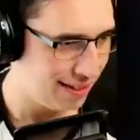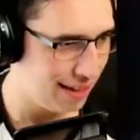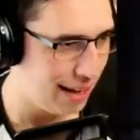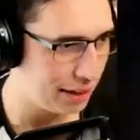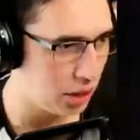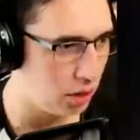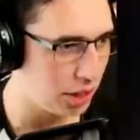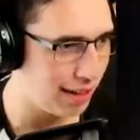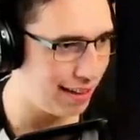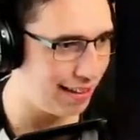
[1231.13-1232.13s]
I told you.
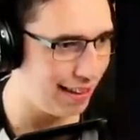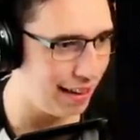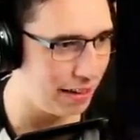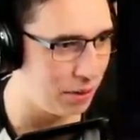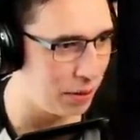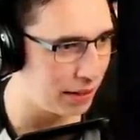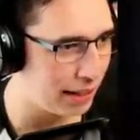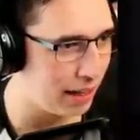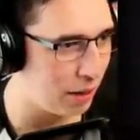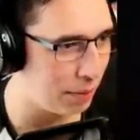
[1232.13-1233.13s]
I knew I could
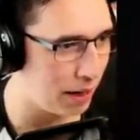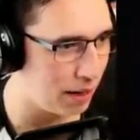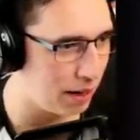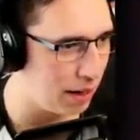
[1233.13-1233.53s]
get it up there.